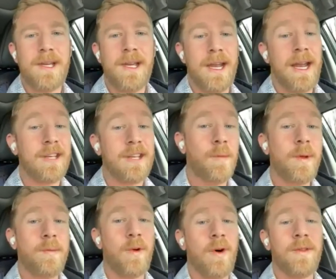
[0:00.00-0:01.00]
And I tell
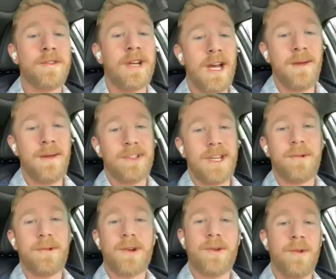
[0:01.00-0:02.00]
people all the time as I
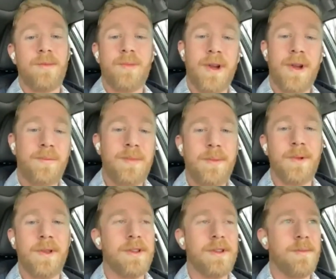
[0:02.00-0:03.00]
recruit and bring
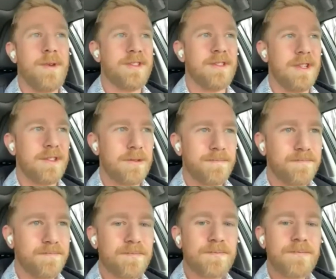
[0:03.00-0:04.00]
people into the business,
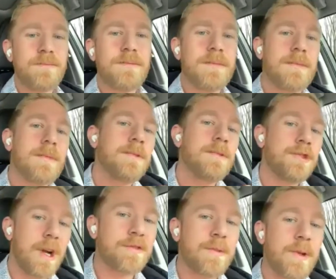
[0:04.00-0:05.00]

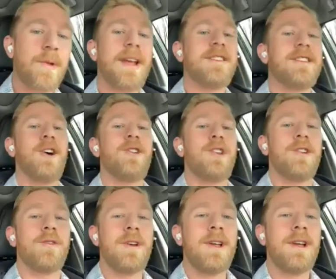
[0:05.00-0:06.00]
trust me when I tell
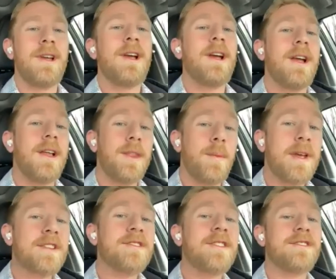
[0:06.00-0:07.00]
you, the
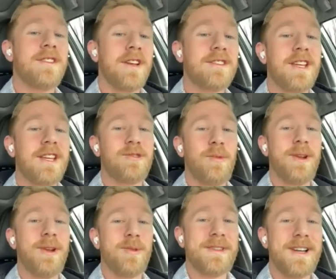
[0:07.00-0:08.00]
business does get
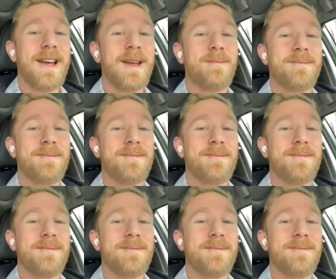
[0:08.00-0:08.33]
sweeter with time.